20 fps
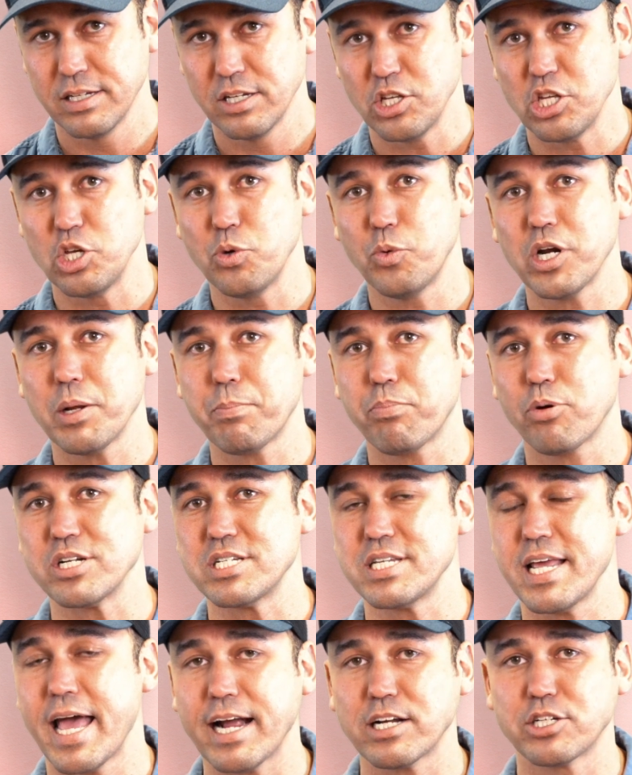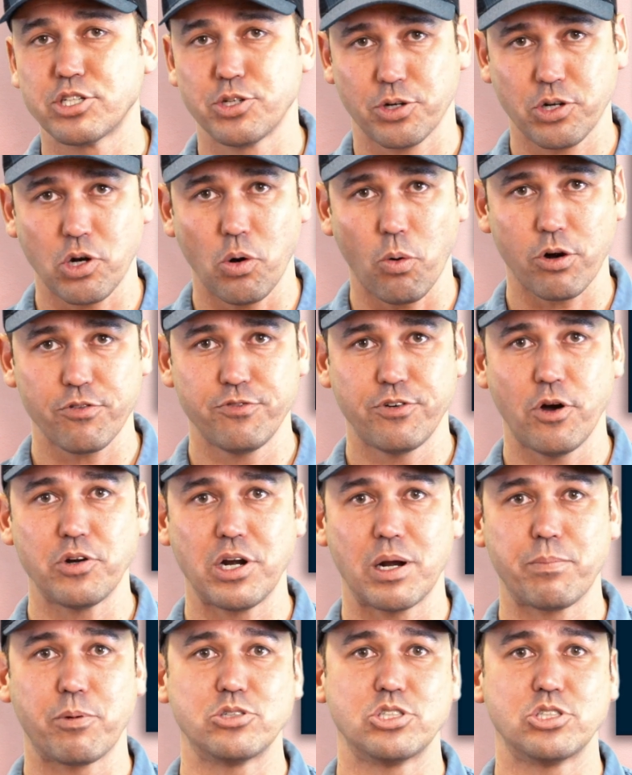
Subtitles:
You wanna protect your core phone number.